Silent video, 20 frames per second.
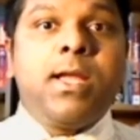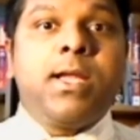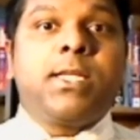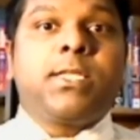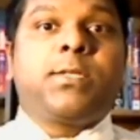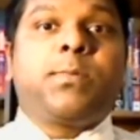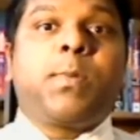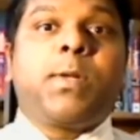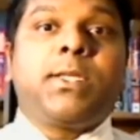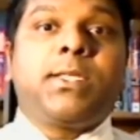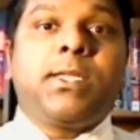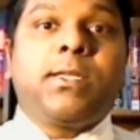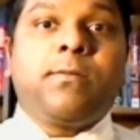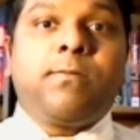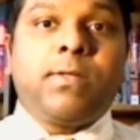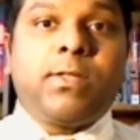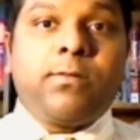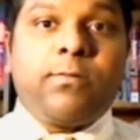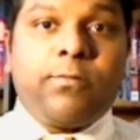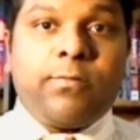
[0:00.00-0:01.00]
It's present
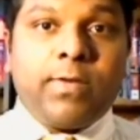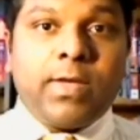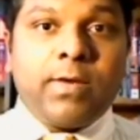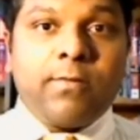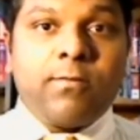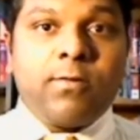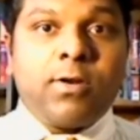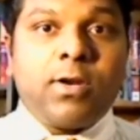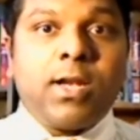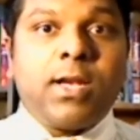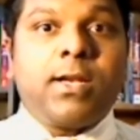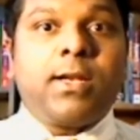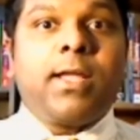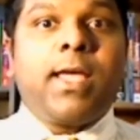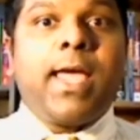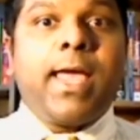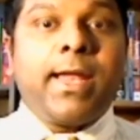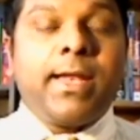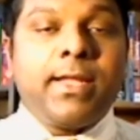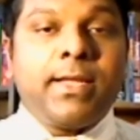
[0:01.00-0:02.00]
with fever and a
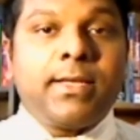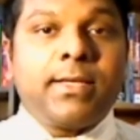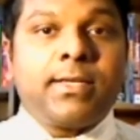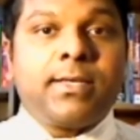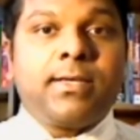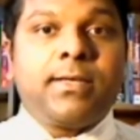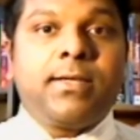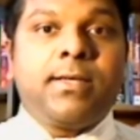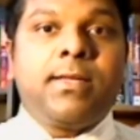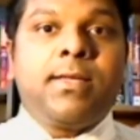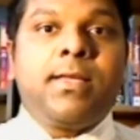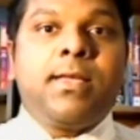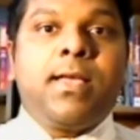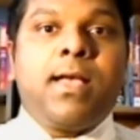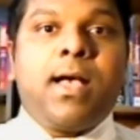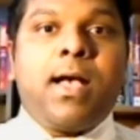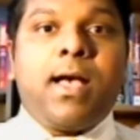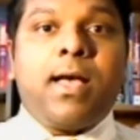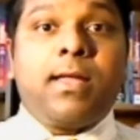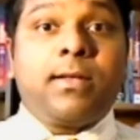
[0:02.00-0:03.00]
headache,
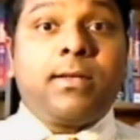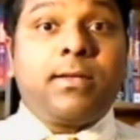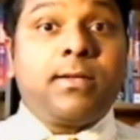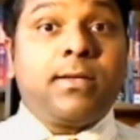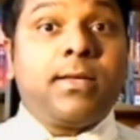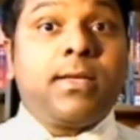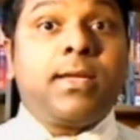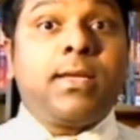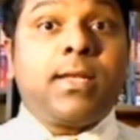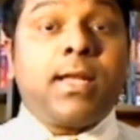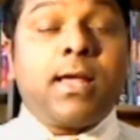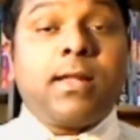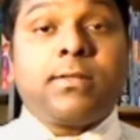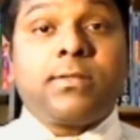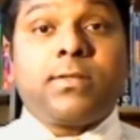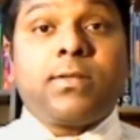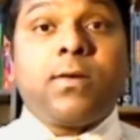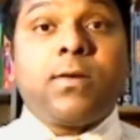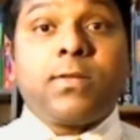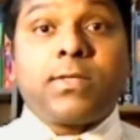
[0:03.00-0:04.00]
and uh, it
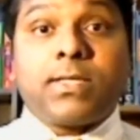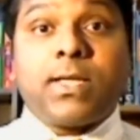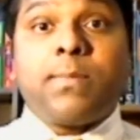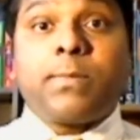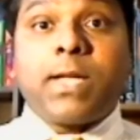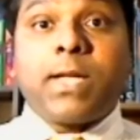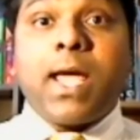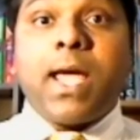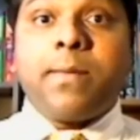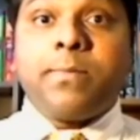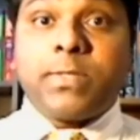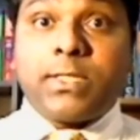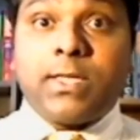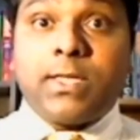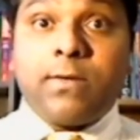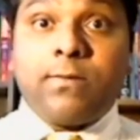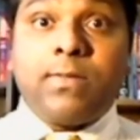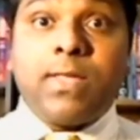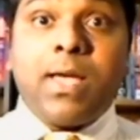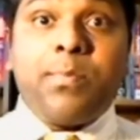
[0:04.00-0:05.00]
also sometimes
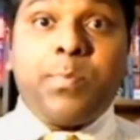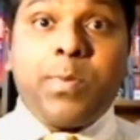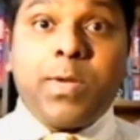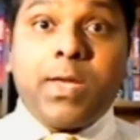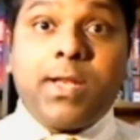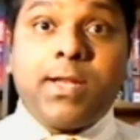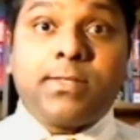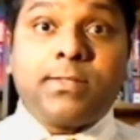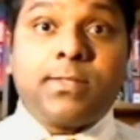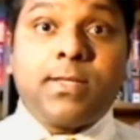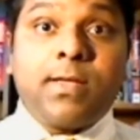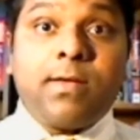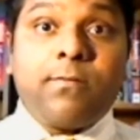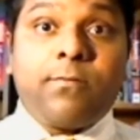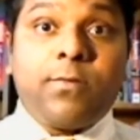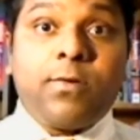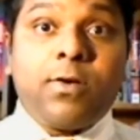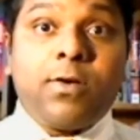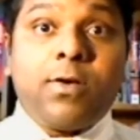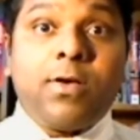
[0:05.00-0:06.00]
gives the appearance
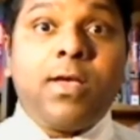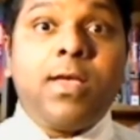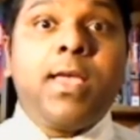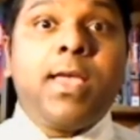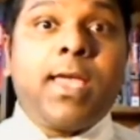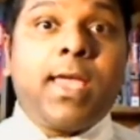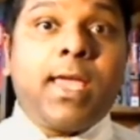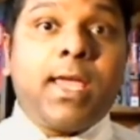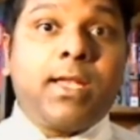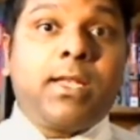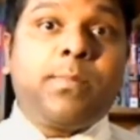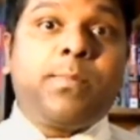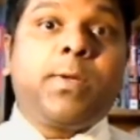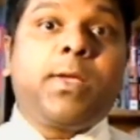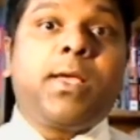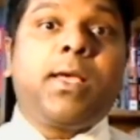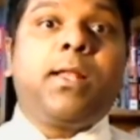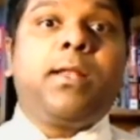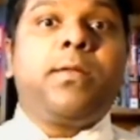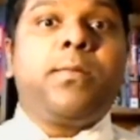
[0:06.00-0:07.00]
of uh,
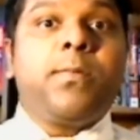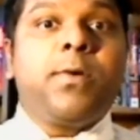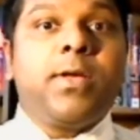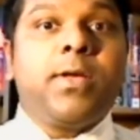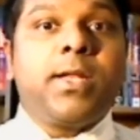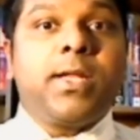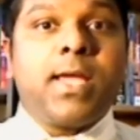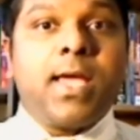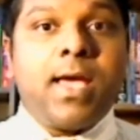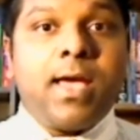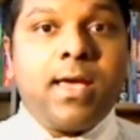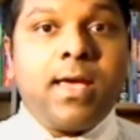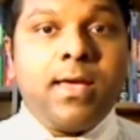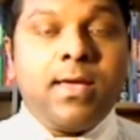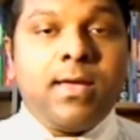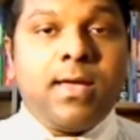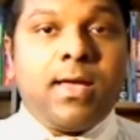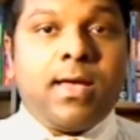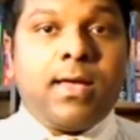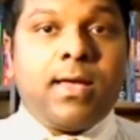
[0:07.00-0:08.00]
atypical pneumonia
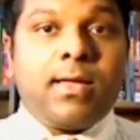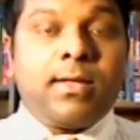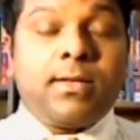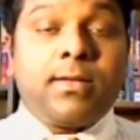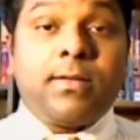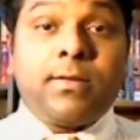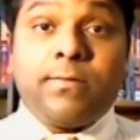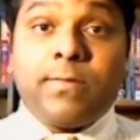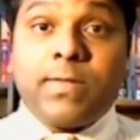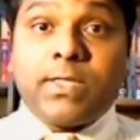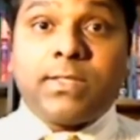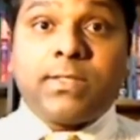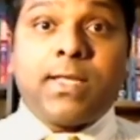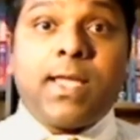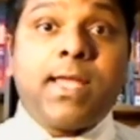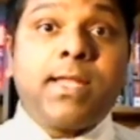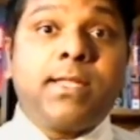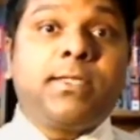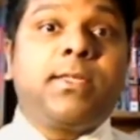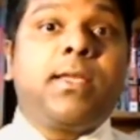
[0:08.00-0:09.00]
and uh, with
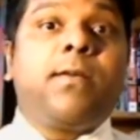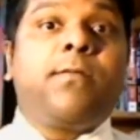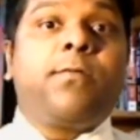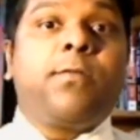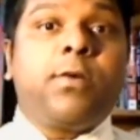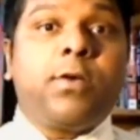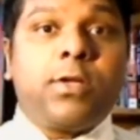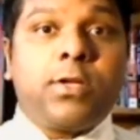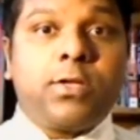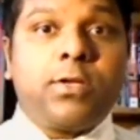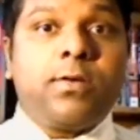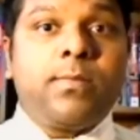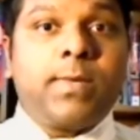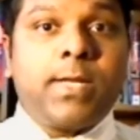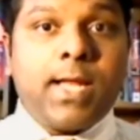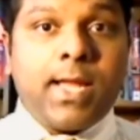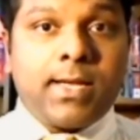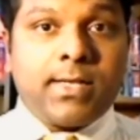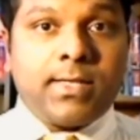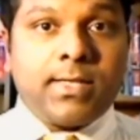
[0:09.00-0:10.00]
signs of uh,
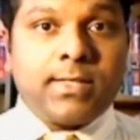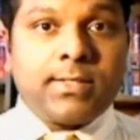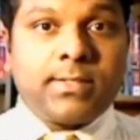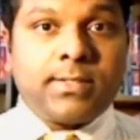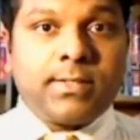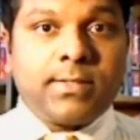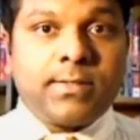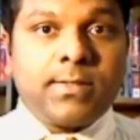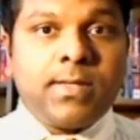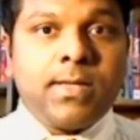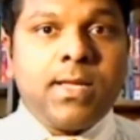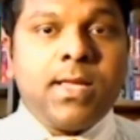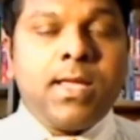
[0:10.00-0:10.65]
pneumonitis.